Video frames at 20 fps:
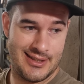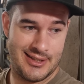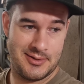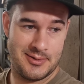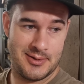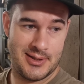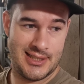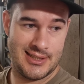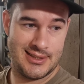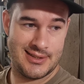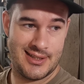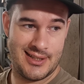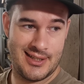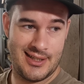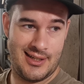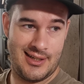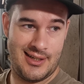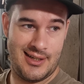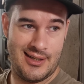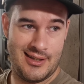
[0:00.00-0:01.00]
Otherwise
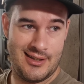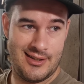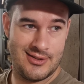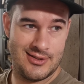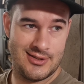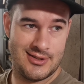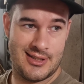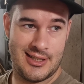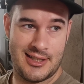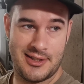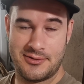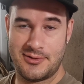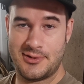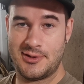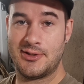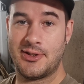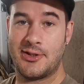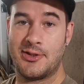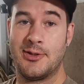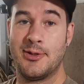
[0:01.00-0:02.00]
I'll just have
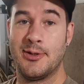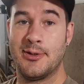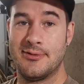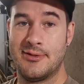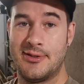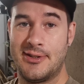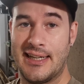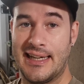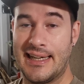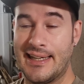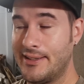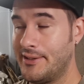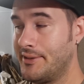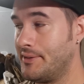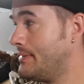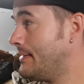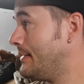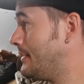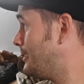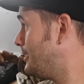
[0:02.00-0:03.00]
to start over again.
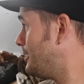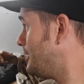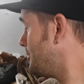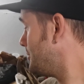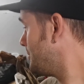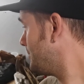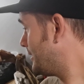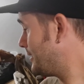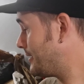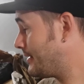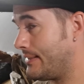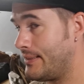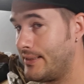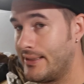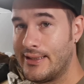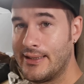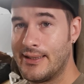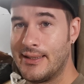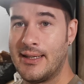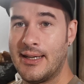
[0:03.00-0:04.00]

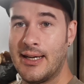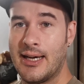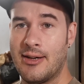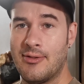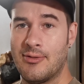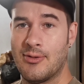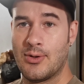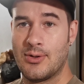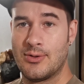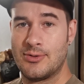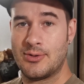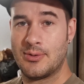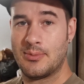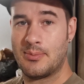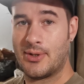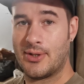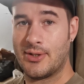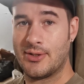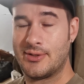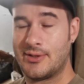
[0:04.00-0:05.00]
But I've also
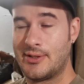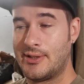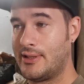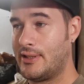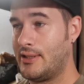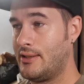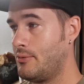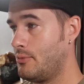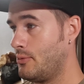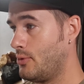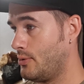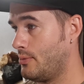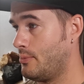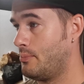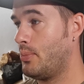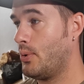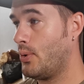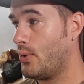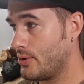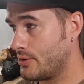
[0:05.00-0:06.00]

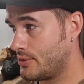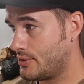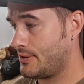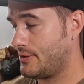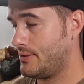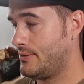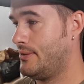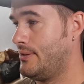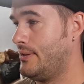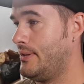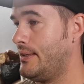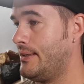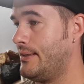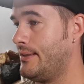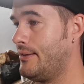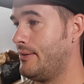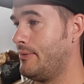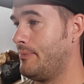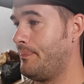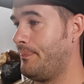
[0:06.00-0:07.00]
bought
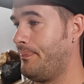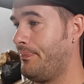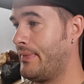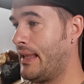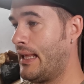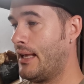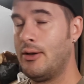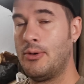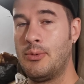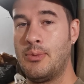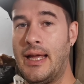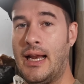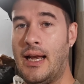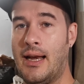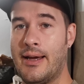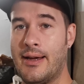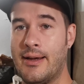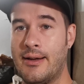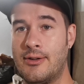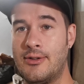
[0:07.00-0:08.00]

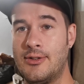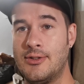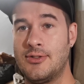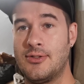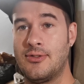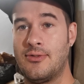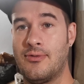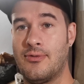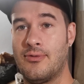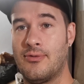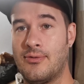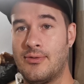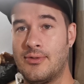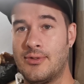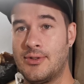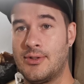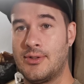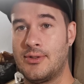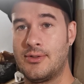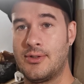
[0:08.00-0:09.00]
wheel hangers,
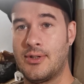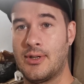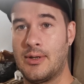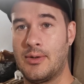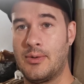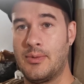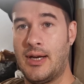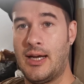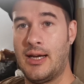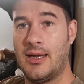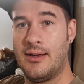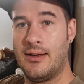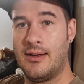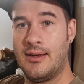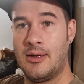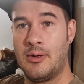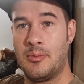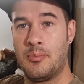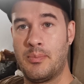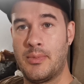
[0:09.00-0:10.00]
so I will
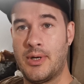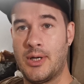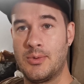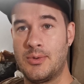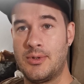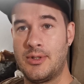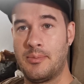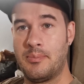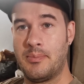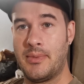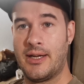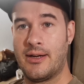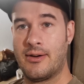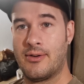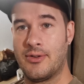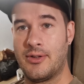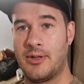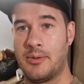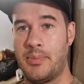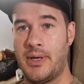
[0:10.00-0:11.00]
mount them
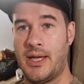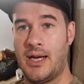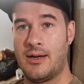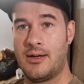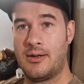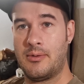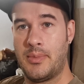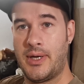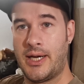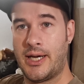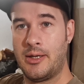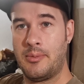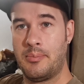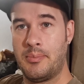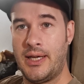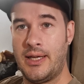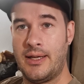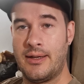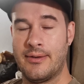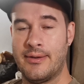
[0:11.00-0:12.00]
here on the pillar
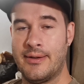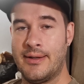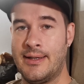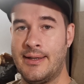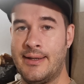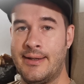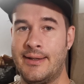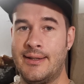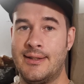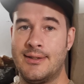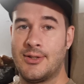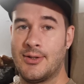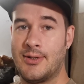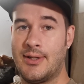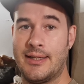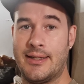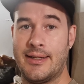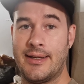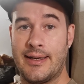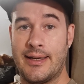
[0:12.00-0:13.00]
behind me, so
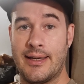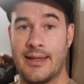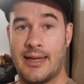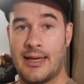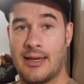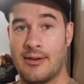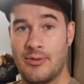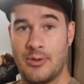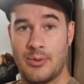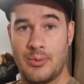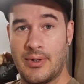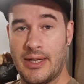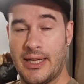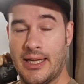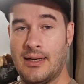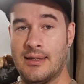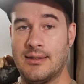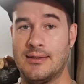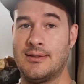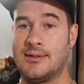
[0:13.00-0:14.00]
that I can have the
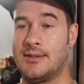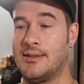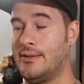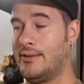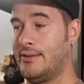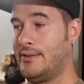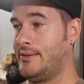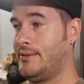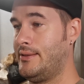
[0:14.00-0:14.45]
wheels